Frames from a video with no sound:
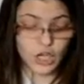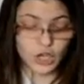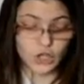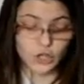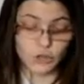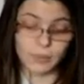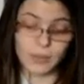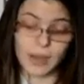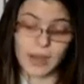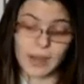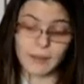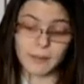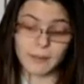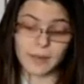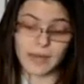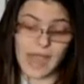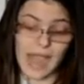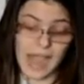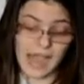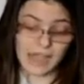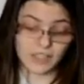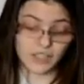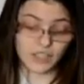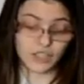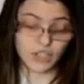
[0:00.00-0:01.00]
You may be
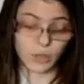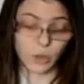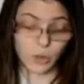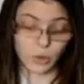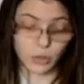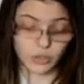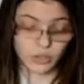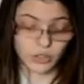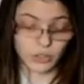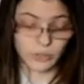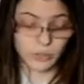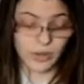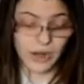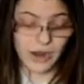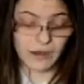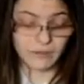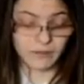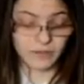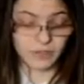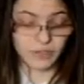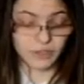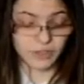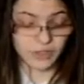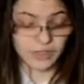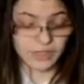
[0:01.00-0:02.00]
asked to hold your breath
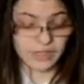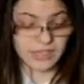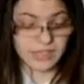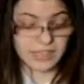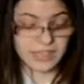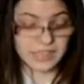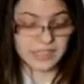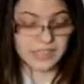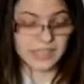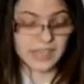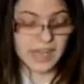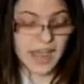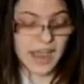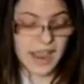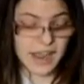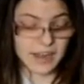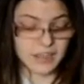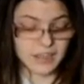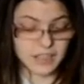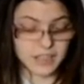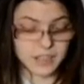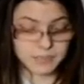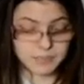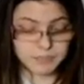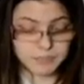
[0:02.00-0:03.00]
during these
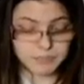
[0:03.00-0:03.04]
scans.